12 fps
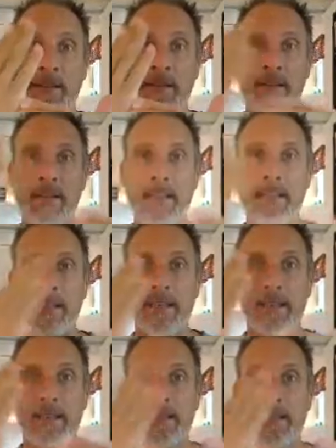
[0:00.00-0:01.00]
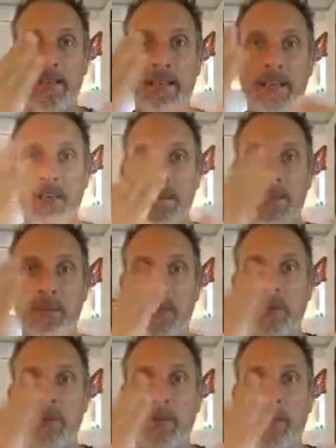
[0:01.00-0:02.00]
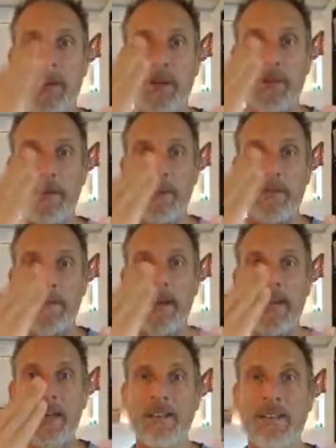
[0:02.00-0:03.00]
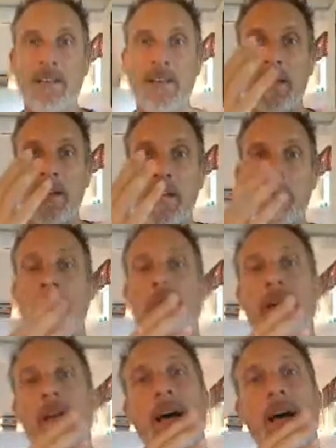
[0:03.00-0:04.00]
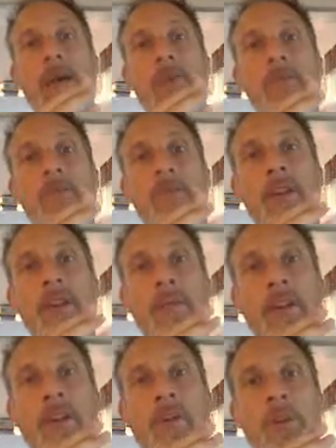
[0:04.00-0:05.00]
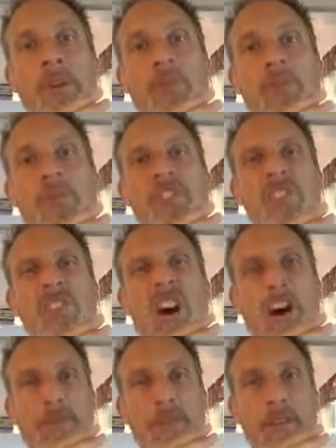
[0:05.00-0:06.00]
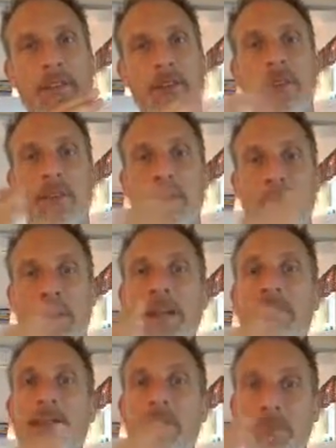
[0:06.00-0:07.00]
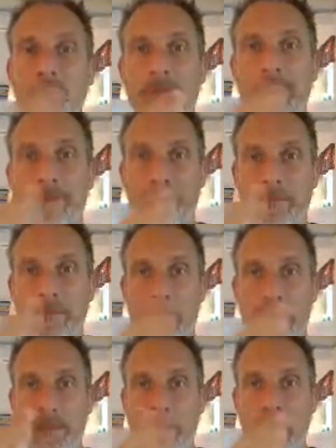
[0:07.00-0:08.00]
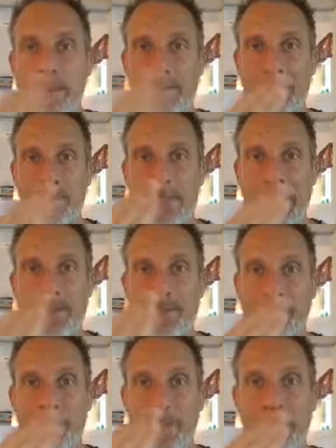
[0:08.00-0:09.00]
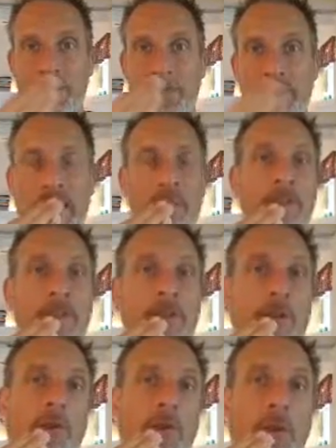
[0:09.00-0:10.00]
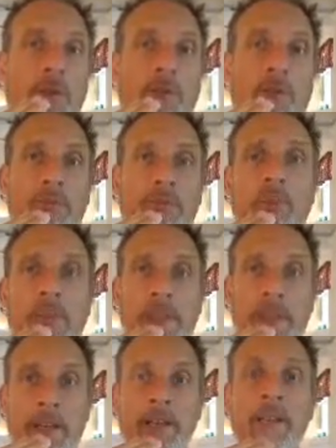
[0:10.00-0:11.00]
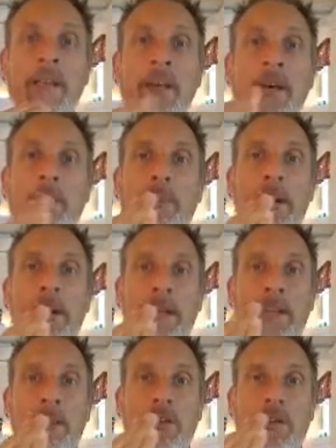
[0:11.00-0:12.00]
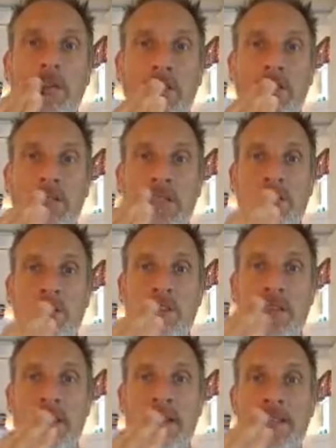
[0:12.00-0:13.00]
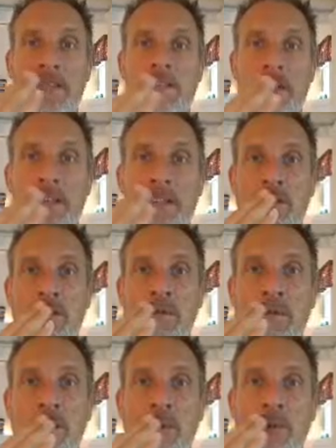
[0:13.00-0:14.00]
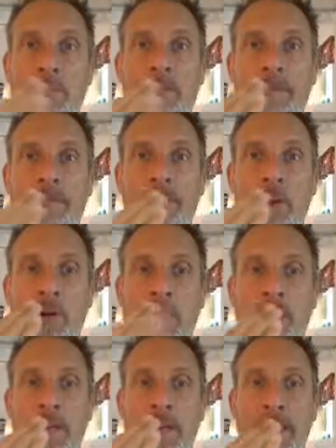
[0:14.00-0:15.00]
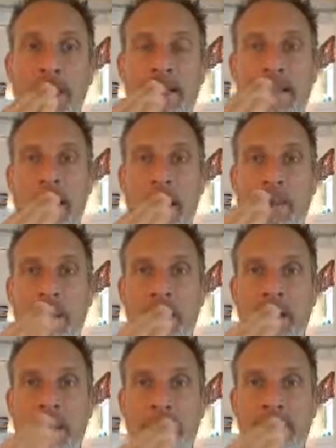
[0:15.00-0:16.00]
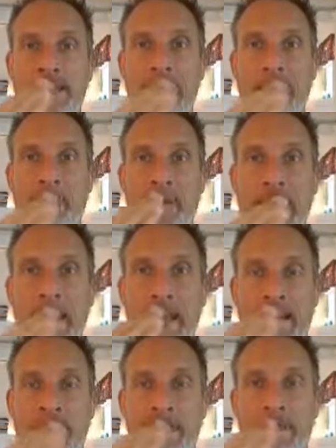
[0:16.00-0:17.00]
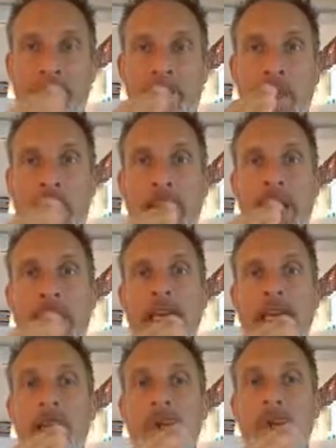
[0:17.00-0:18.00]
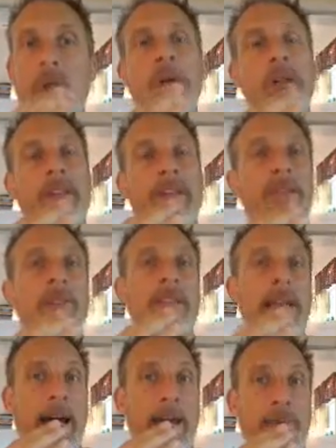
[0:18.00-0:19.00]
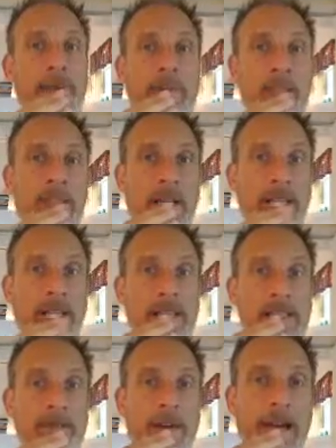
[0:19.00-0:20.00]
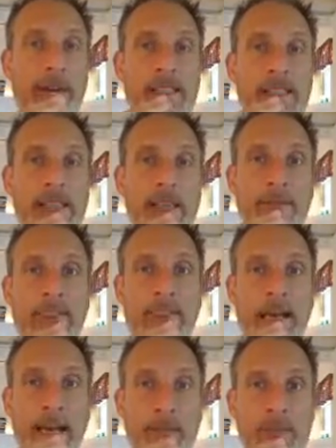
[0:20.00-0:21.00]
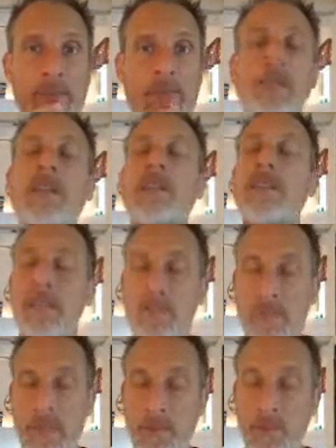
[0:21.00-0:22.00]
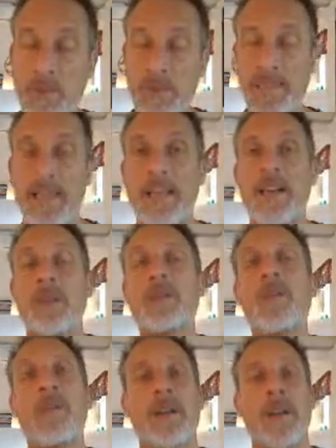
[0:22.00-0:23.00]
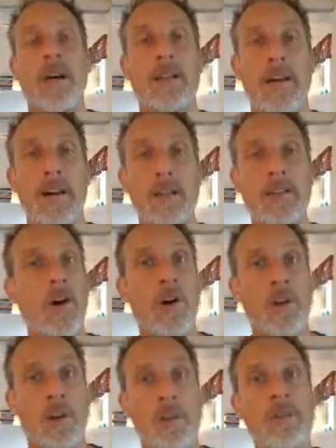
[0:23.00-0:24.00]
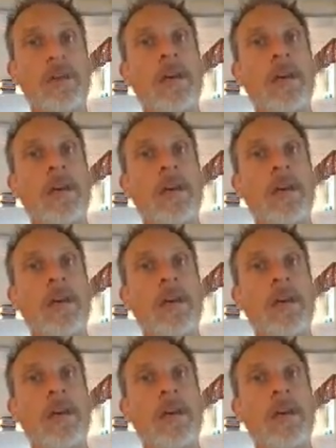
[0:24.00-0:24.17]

like this. Some people go very, very fast, but I wouldn't recommend going too soft. You don't have to cause any physical damage or bruising, but you can just do a nice, gentle, but firm tapping on the side of the hand. Each point that you tap should be done at least 5 to 7 times. Sometimes we stay on a point a lot longer.